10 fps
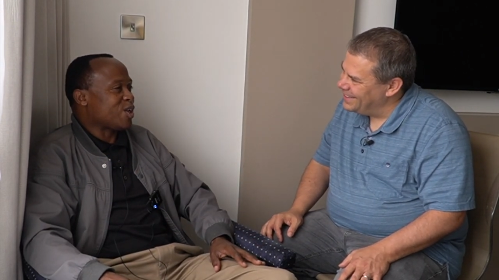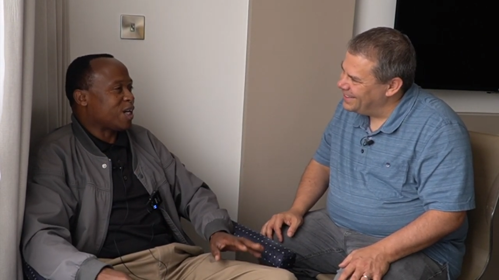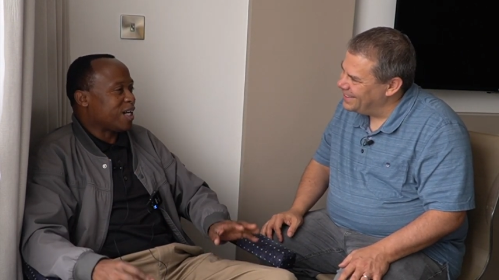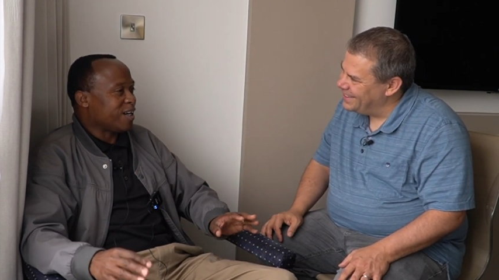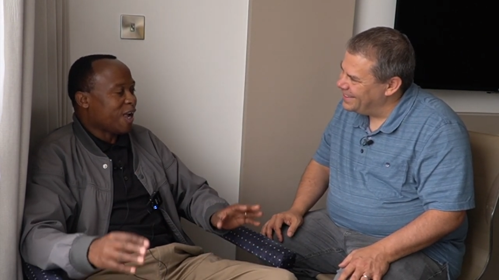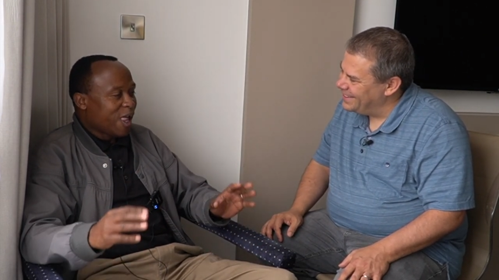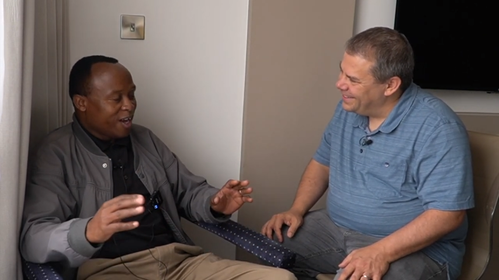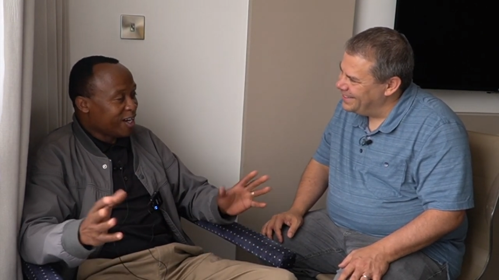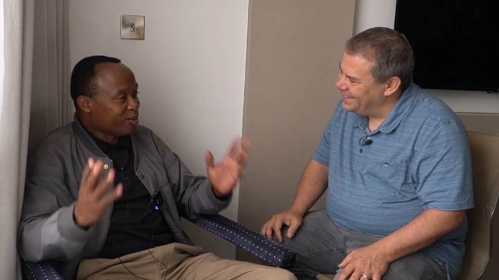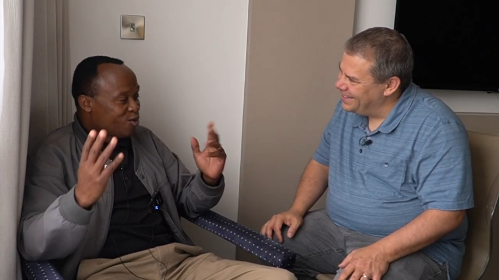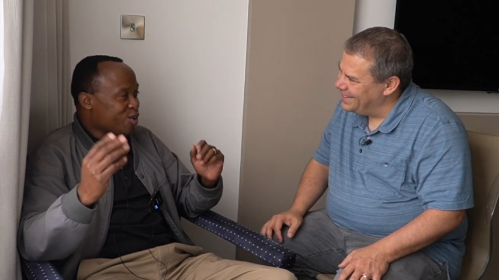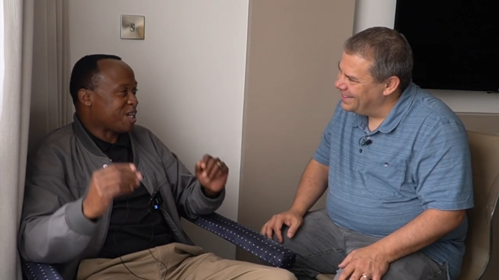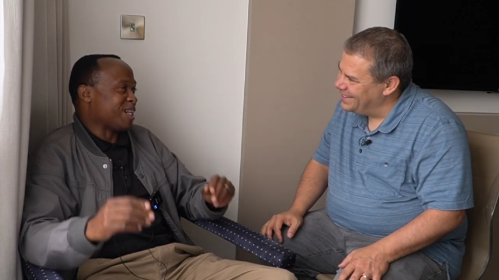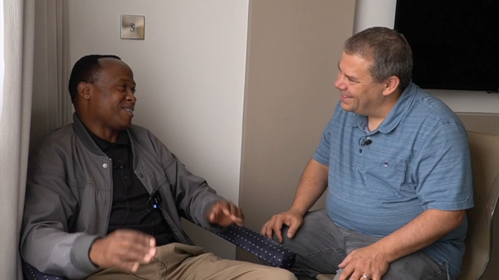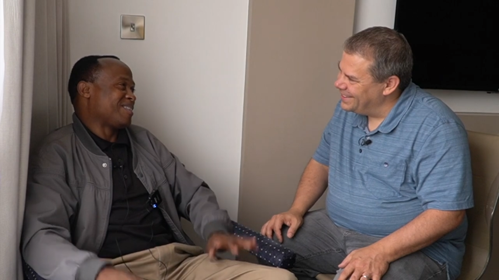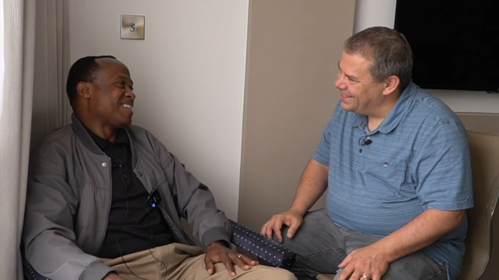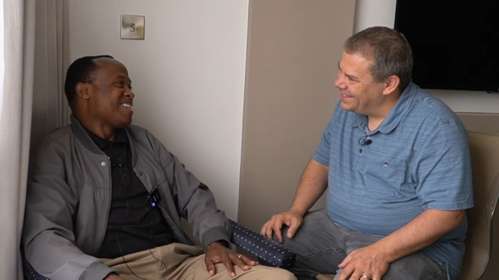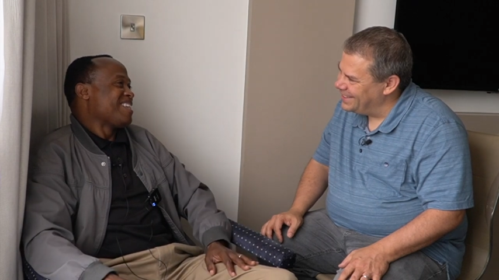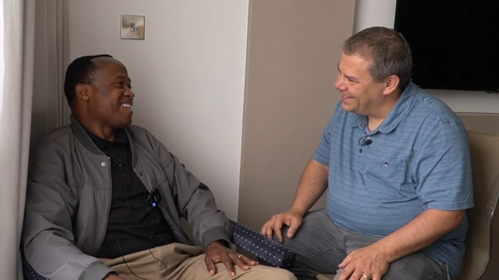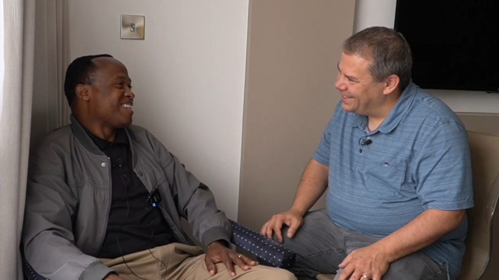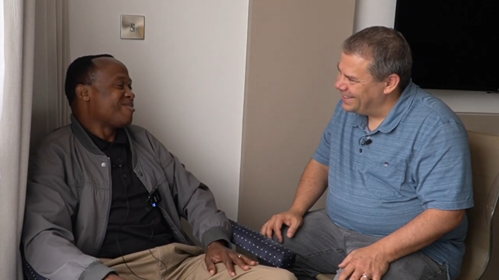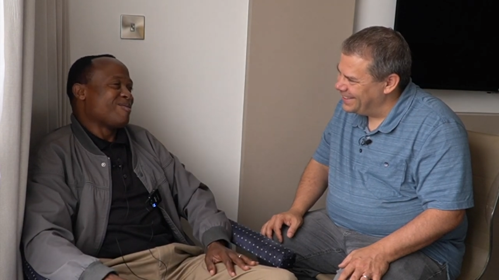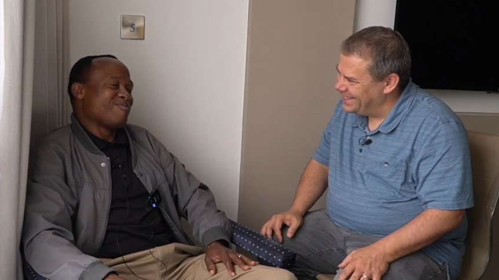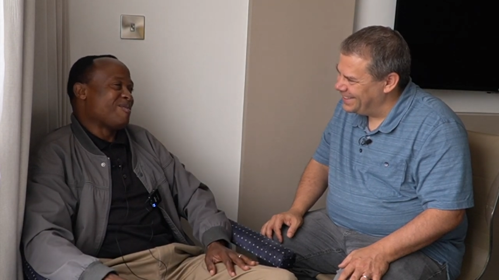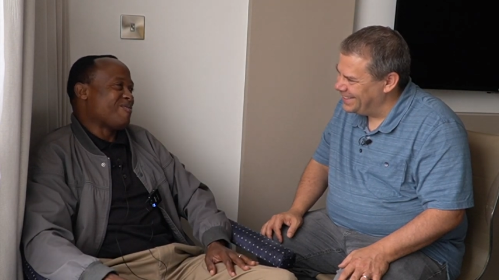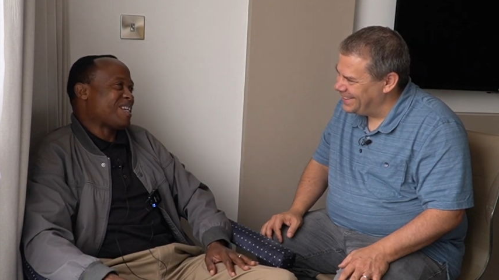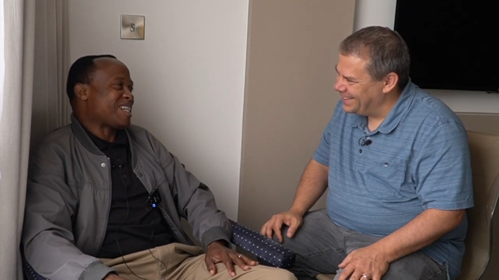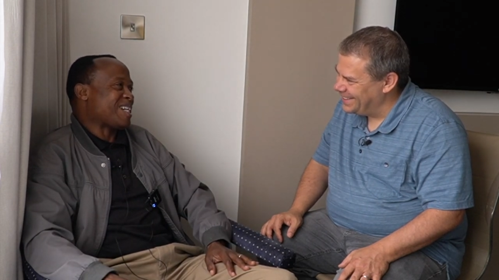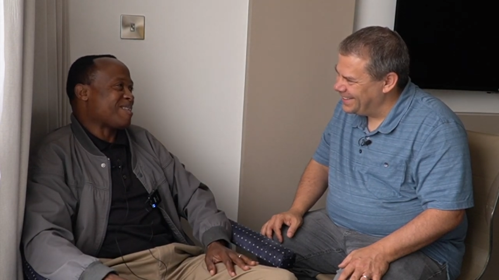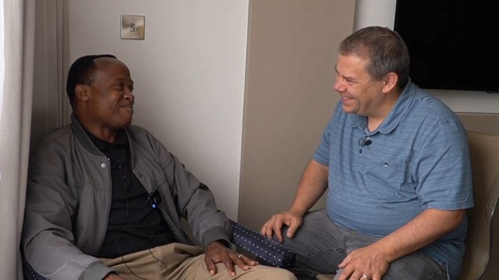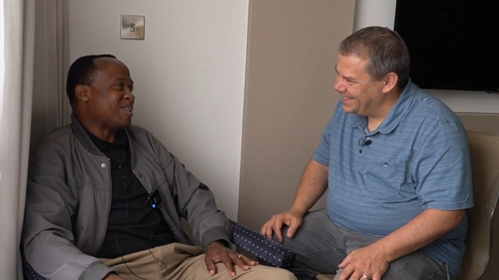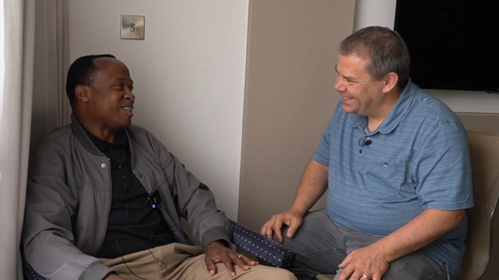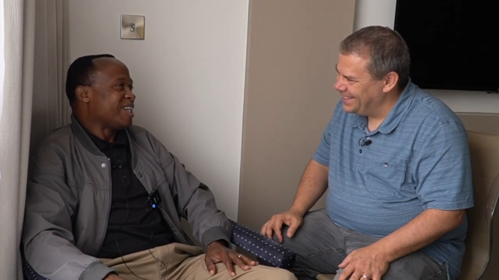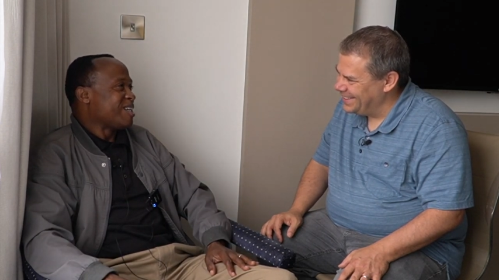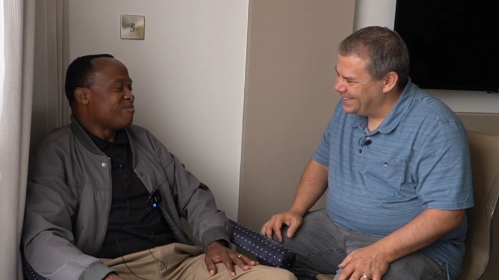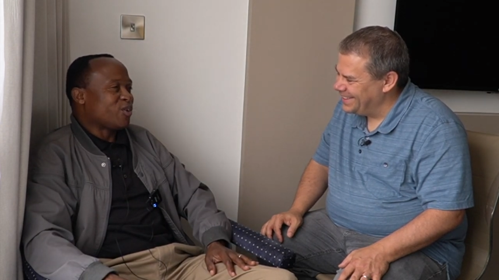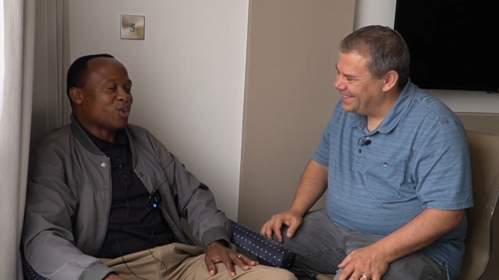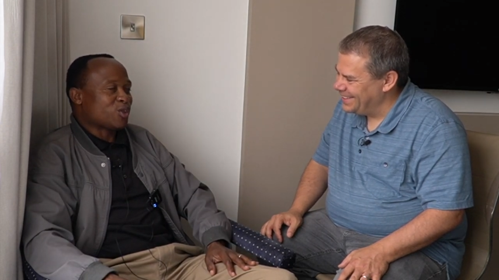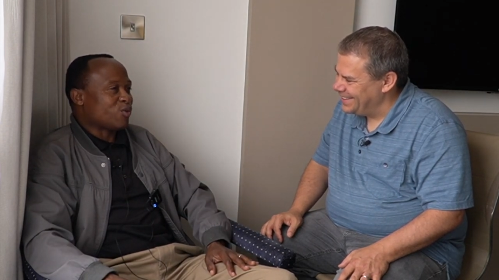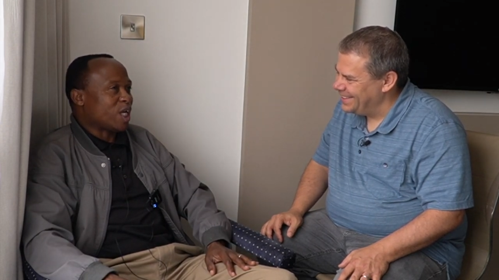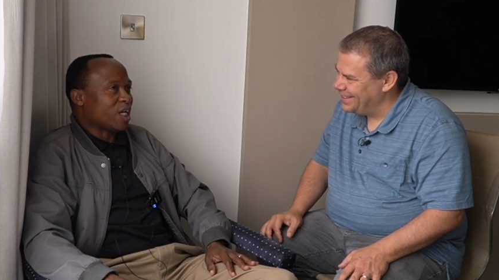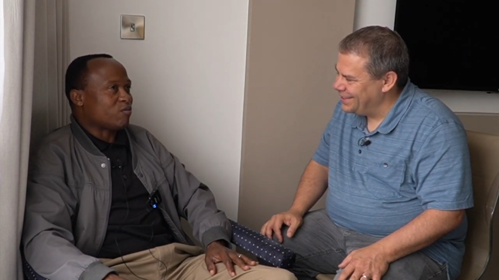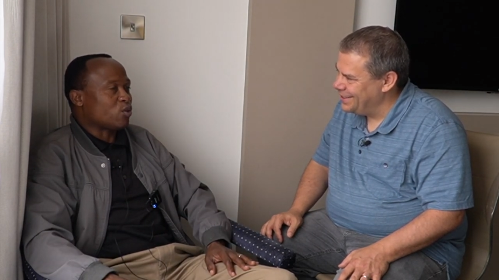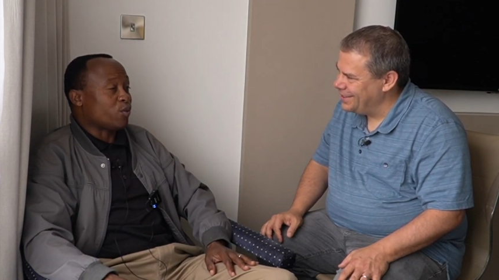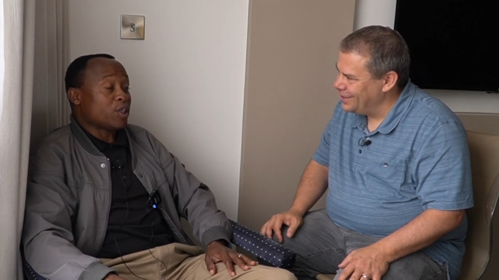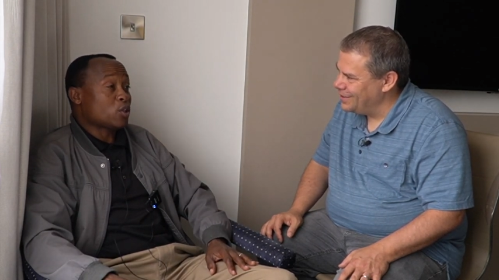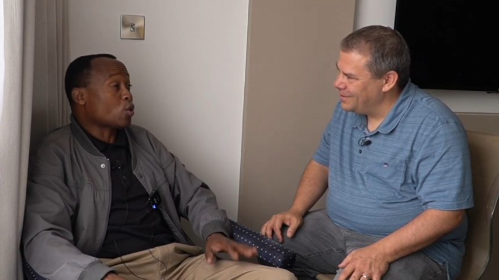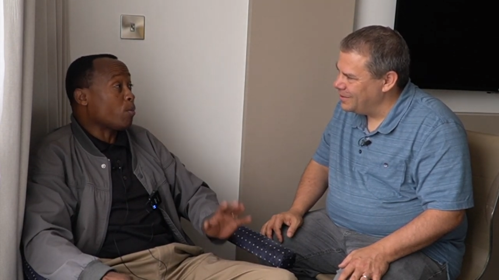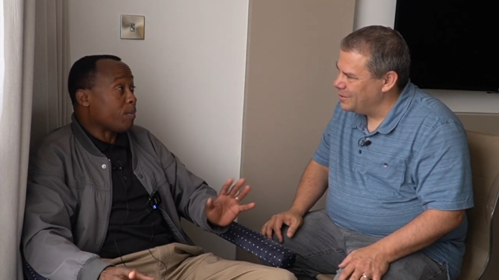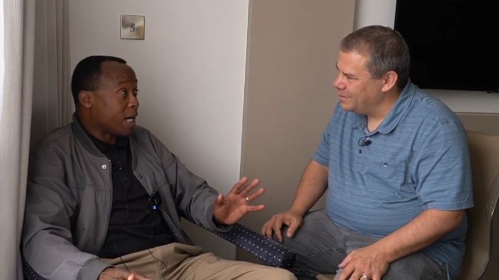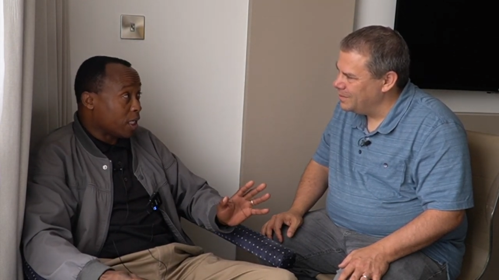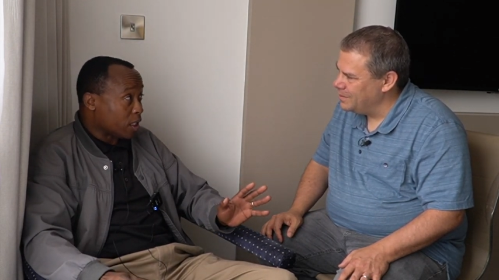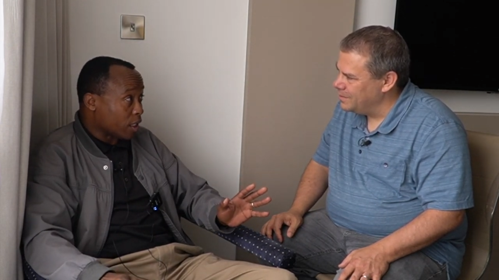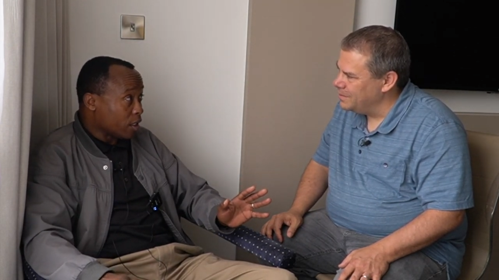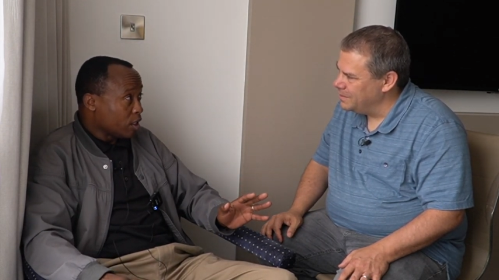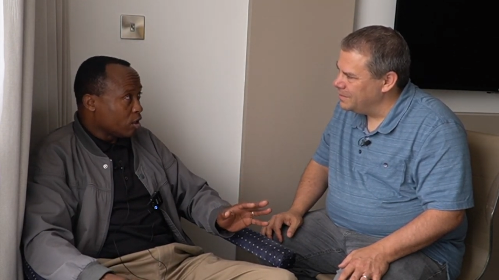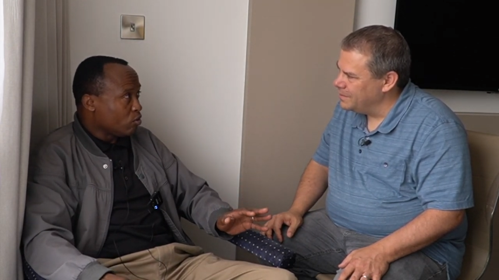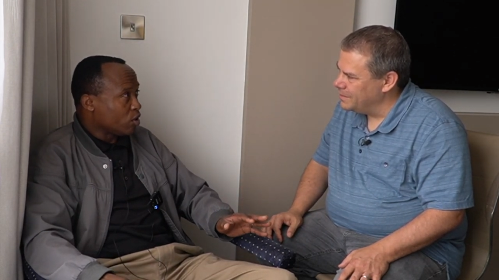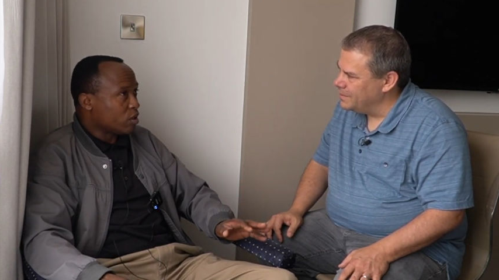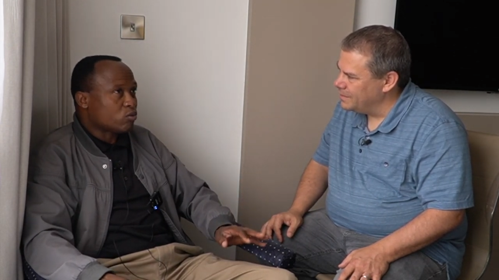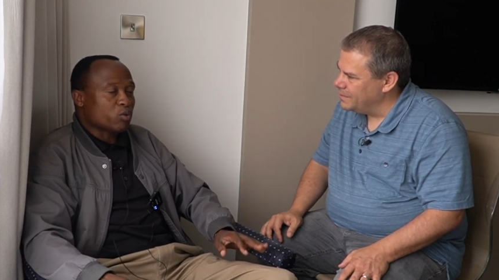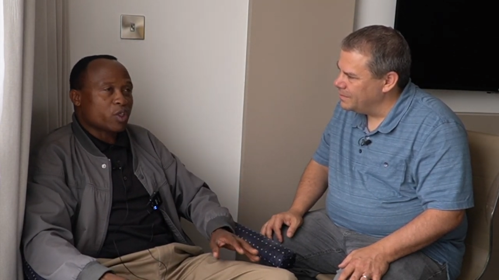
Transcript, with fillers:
Speaker 1: your headquarters. And we'll be very happy because we have to reach Somalia. We have to